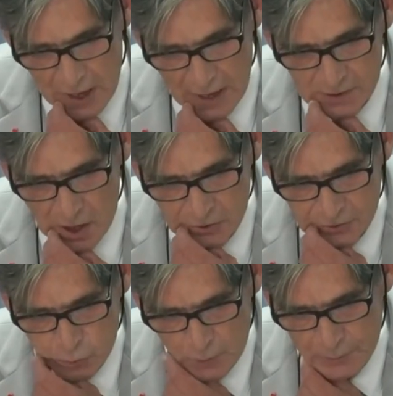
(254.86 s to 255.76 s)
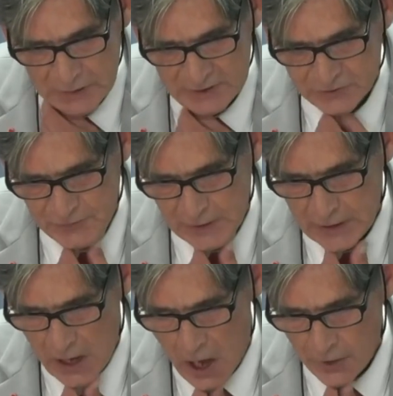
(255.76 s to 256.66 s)
and us were blissfully
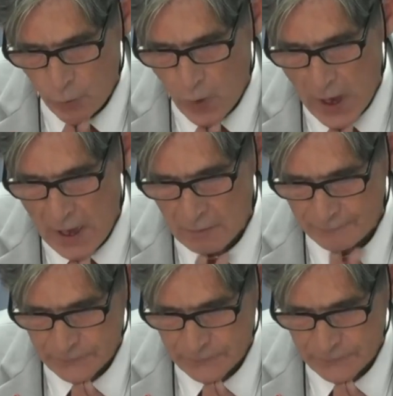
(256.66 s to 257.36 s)
unaware